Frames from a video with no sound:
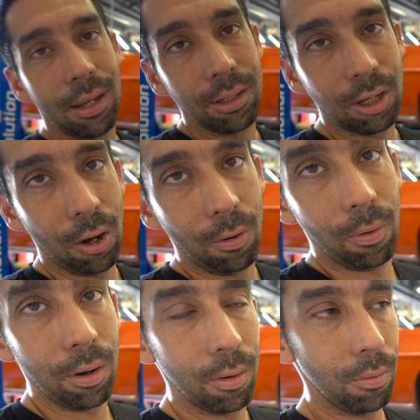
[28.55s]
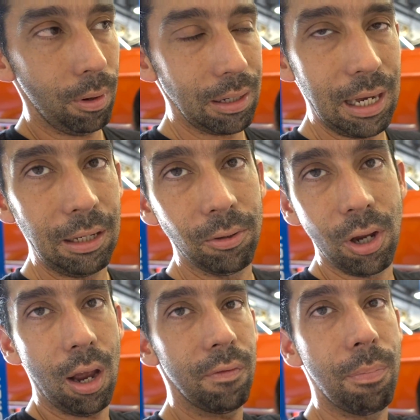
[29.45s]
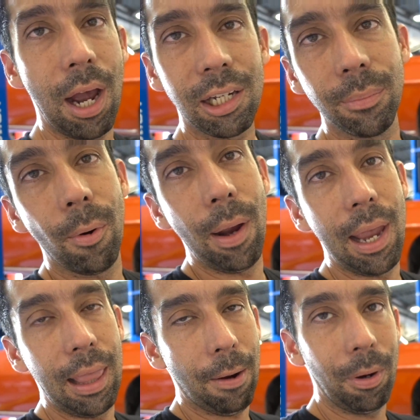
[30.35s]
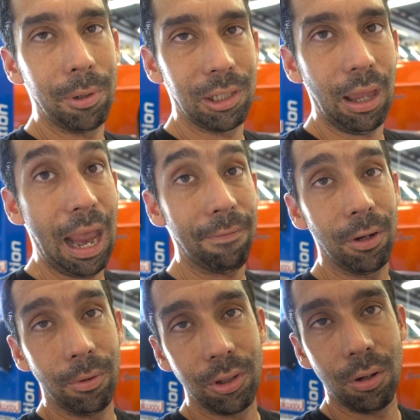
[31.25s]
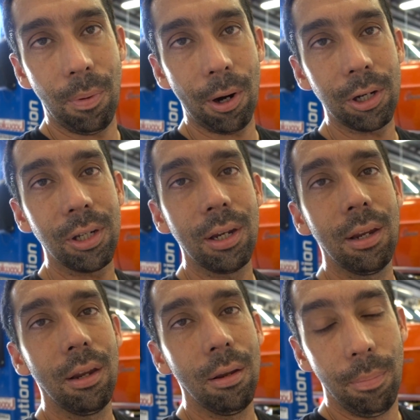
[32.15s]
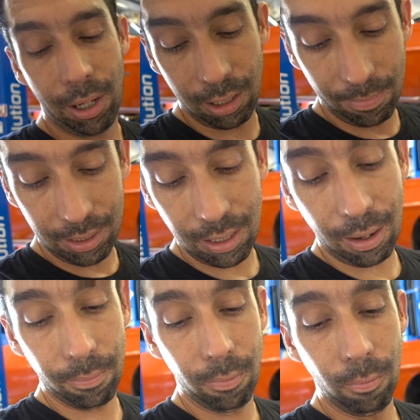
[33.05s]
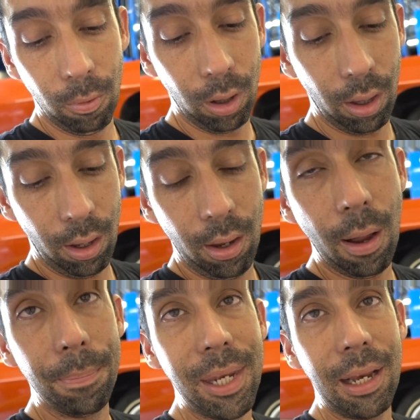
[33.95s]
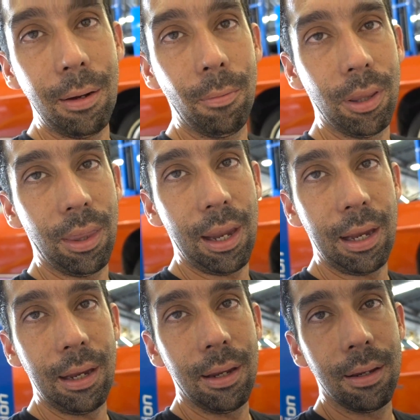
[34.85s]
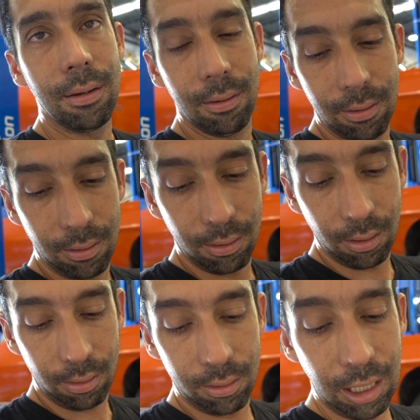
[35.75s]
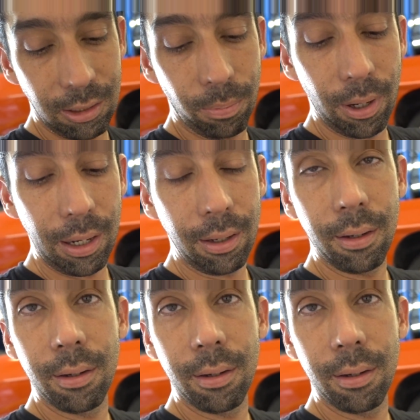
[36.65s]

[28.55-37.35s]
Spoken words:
So we're gonna take those off, box them away, that way we still have the original parts, but in the meantime we'll update it with a disc brake